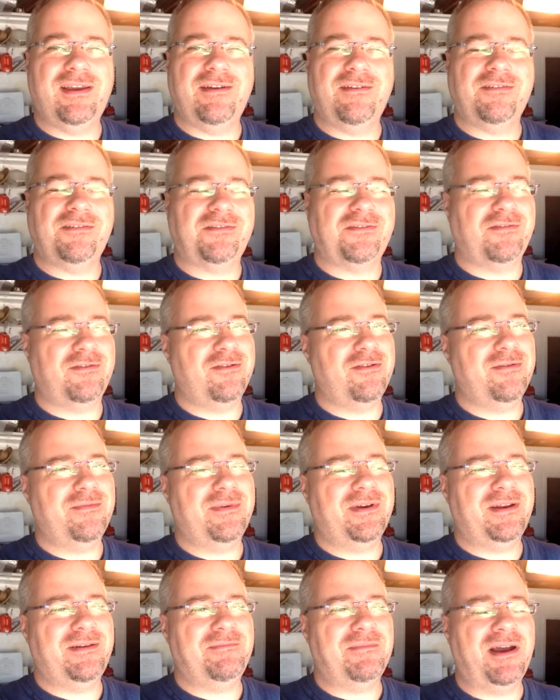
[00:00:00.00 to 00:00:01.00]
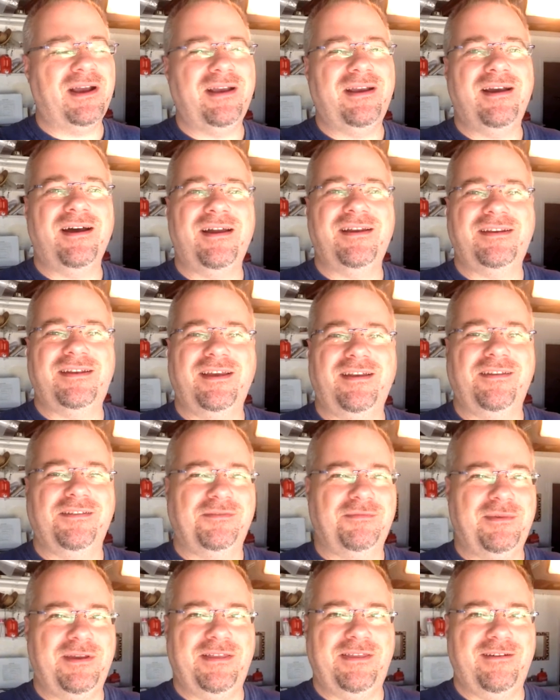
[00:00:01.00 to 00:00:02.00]
goes through, but my gut
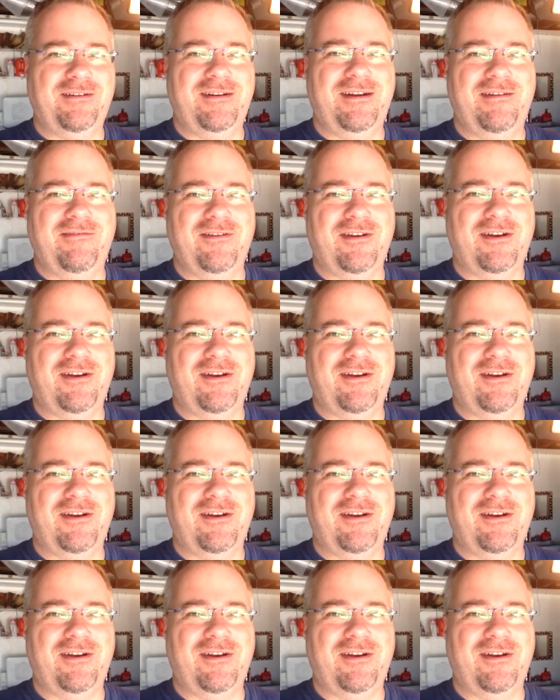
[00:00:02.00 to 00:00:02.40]
tells me they're never